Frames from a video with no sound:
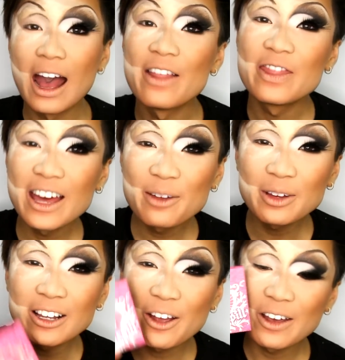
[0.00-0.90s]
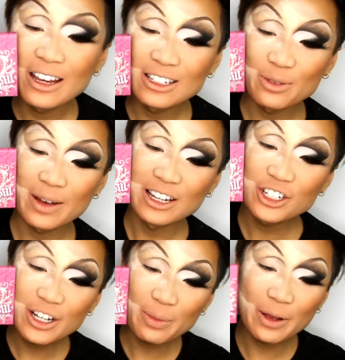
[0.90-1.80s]
And then I'm gonna go into my
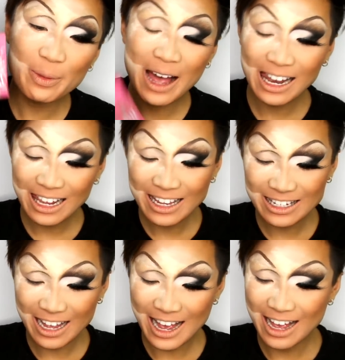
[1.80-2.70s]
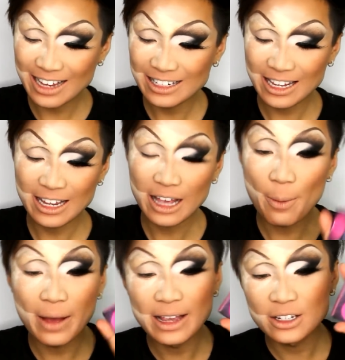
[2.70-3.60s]
Sugarpill palette and take
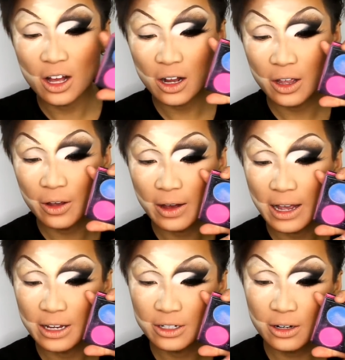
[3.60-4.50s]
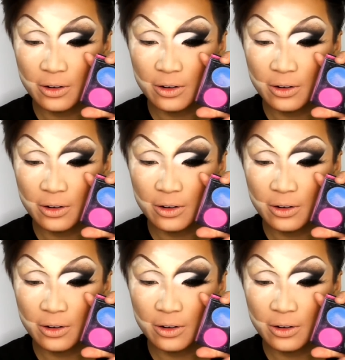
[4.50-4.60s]
my Tako eyeshadow